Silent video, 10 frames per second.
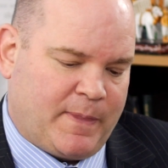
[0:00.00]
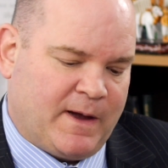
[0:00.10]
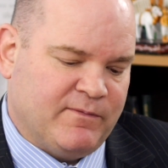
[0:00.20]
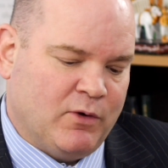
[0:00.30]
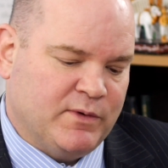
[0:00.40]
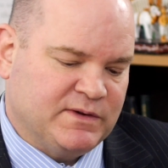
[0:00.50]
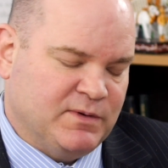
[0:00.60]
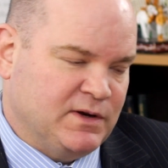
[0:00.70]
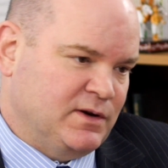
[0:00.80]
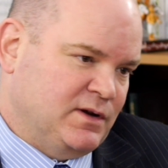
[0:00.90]
I've always
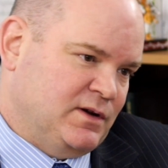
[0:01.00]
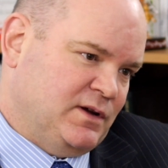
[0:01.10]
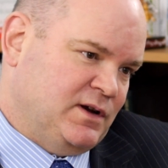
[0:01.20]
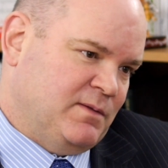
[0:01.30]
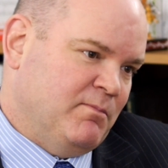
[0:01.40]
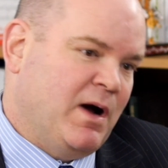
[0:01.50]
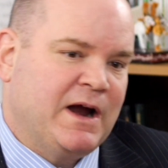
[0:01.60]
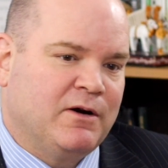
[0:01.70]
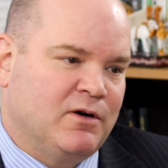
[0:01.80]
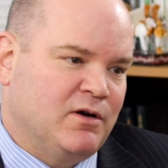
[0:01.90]
been an
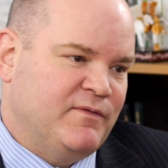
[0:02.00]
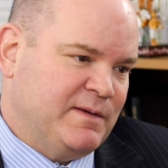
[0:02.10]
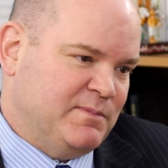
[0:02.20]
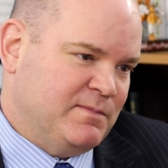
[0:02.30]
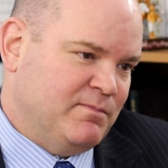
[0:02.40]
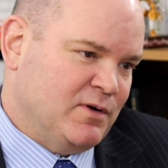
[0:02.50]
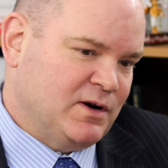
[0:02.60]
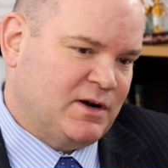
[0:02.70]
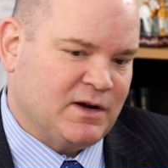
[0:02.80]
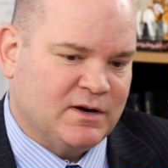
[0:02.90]
admirer of Edmund
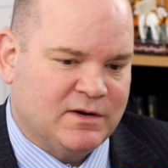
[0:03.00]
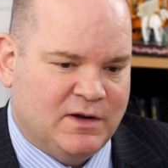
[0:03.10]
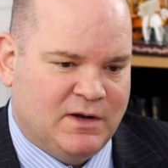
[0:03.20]
Burke, and